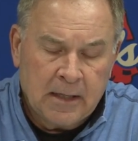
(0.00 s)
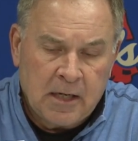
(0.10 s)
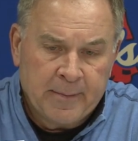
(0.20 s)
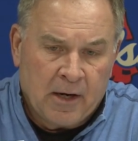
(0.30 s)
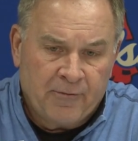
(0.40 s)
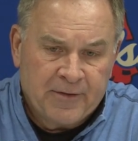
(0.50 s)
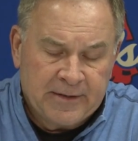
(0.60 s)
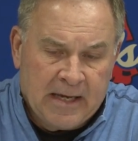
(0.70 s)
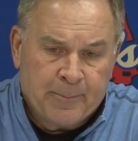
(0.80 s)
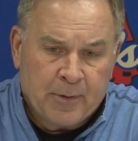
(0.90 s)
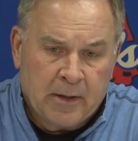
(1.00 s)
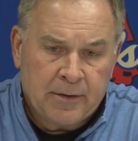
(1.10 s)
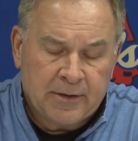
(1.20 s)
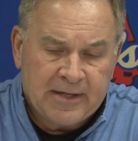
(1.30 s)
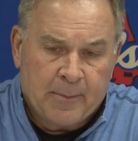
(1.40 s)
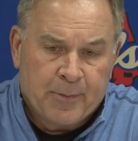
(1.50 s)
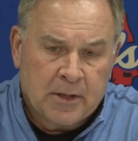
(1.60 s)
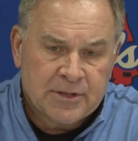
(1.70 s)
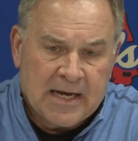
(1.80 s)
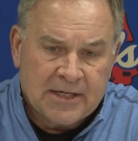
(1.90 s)
Coming off the dead period. The dead
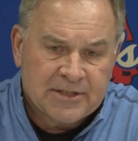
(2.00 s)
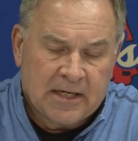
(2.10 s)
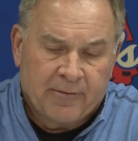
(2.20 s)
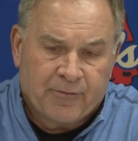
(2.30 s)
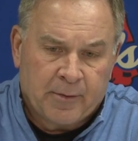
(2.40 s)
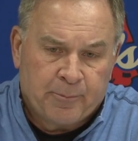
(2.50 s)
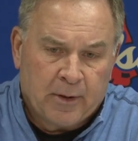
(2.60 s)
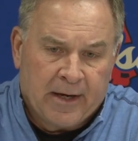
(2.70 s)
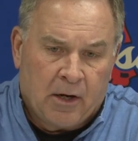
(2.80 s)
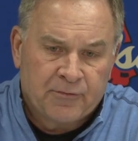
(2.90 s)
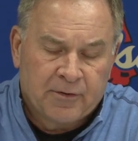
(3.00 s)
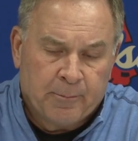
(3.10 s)
period is kind of set up for the playoffs,